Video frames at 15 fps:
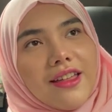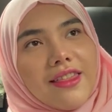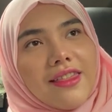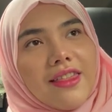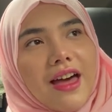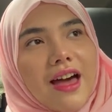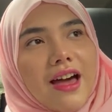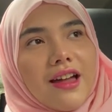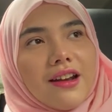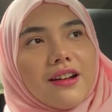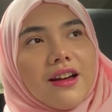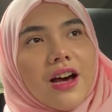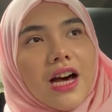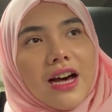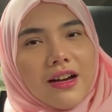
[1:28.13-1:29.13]
that
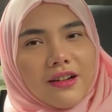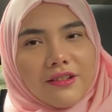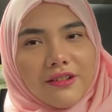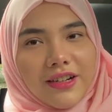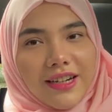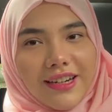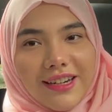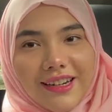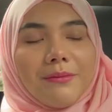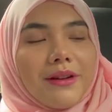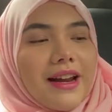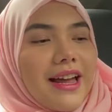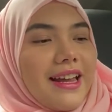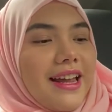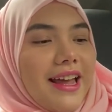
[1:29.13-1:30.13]
hungry,
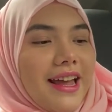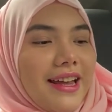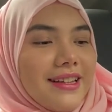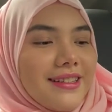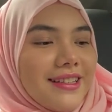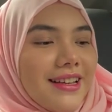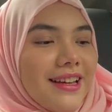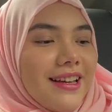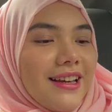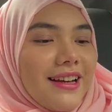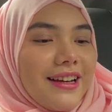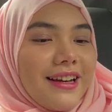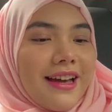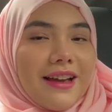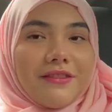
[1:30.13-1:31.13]
but I ate
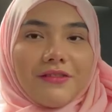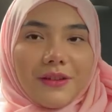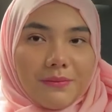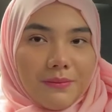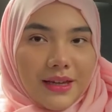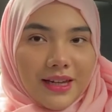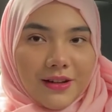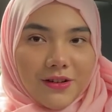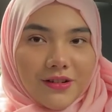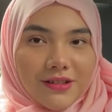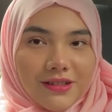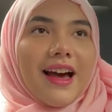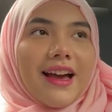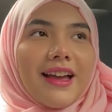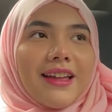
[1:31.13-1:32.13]
a heavy
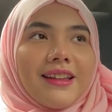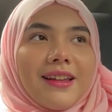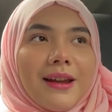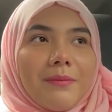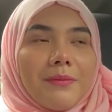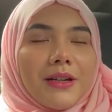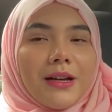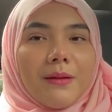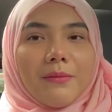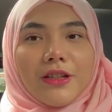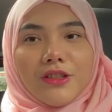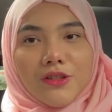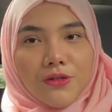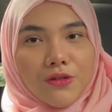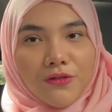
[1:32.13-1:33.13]
meal. I ended up
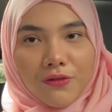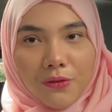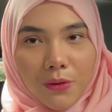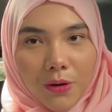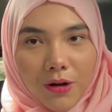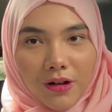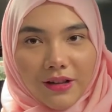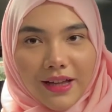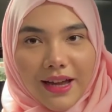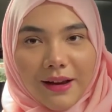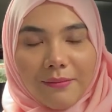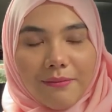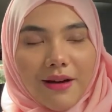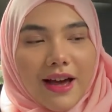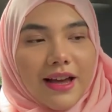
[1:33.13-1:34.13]
becoming too full
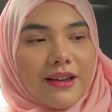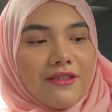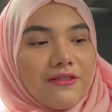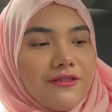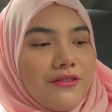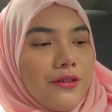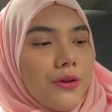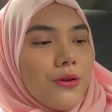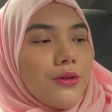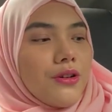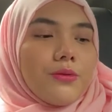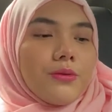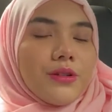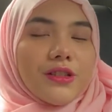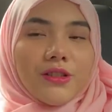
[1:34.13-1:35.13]
and my
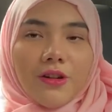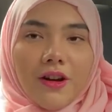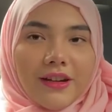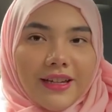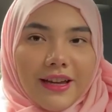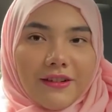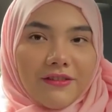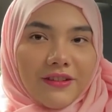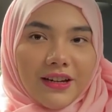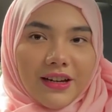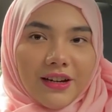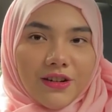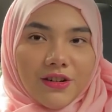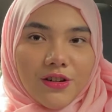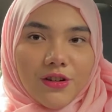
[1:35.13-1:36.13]
food was not yet
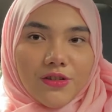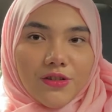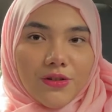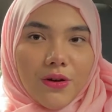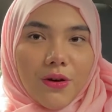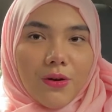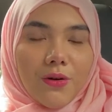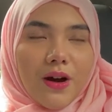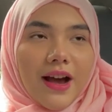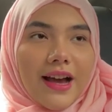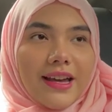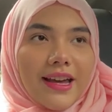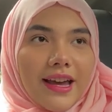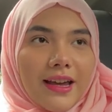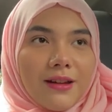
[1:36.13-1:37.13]
finished, so
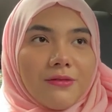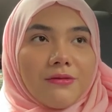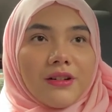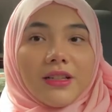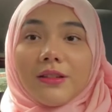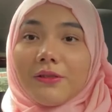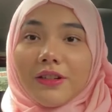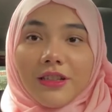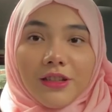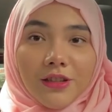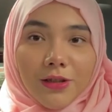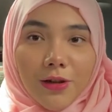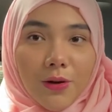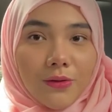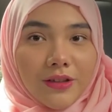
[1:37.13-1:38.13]
I ate really really
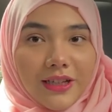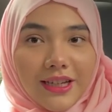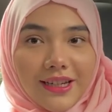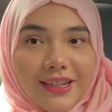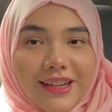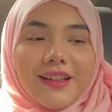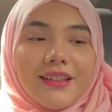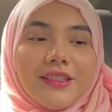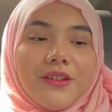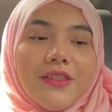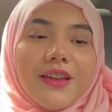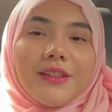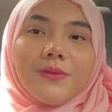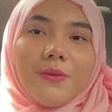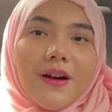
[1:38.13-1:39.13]
slowly. So
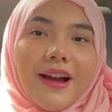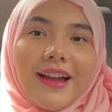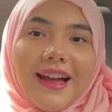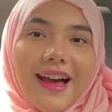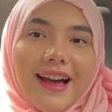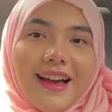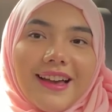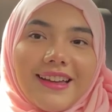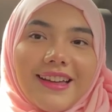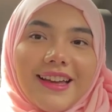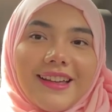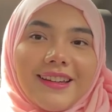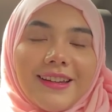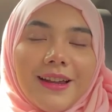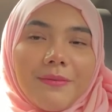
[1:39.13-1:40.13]
that's why I
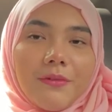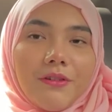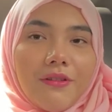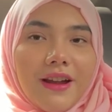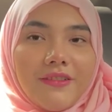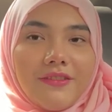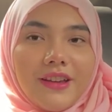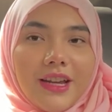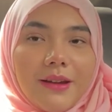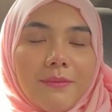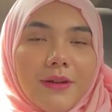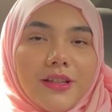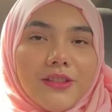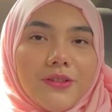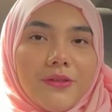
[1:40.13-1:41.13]
ended up arriving at
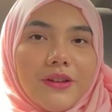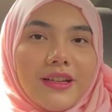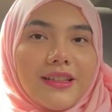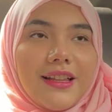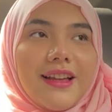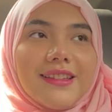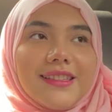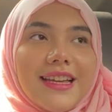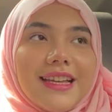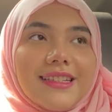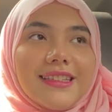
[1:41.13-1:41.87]
my sewing class at